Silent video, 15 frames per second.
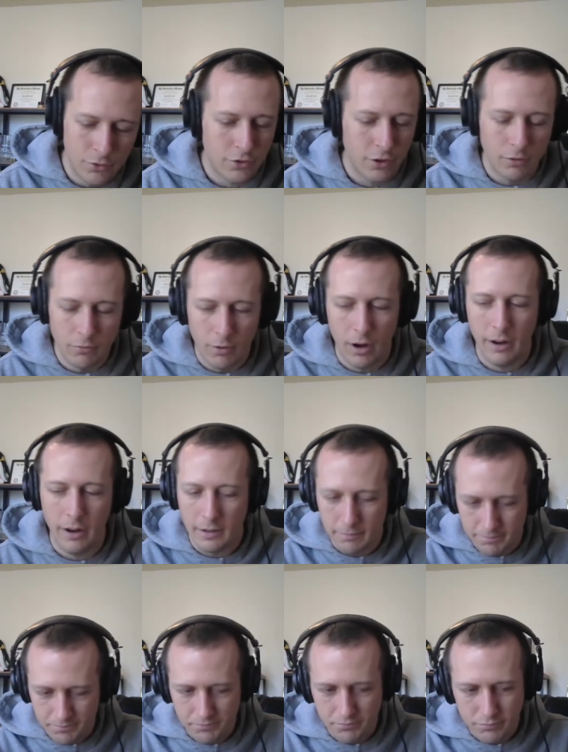just on
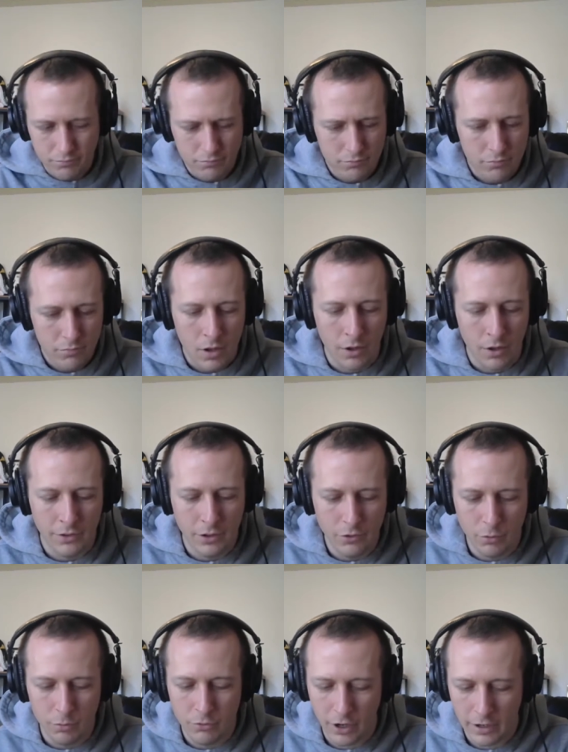running on the
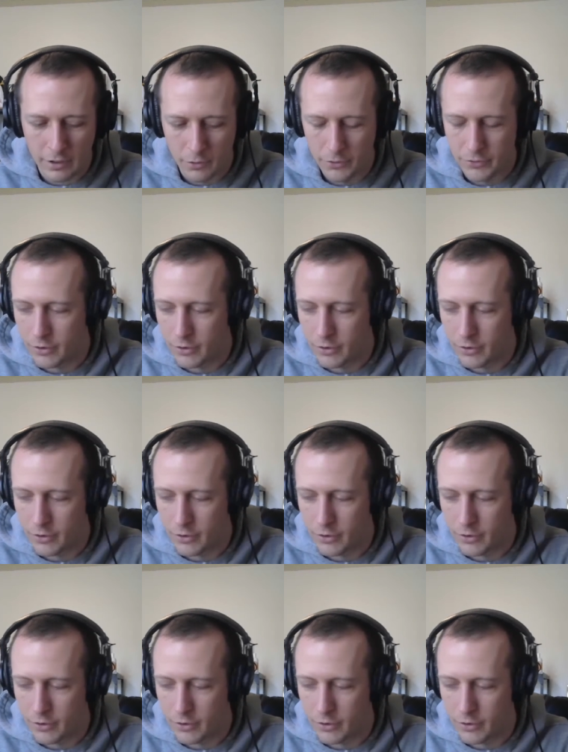YouTube channel.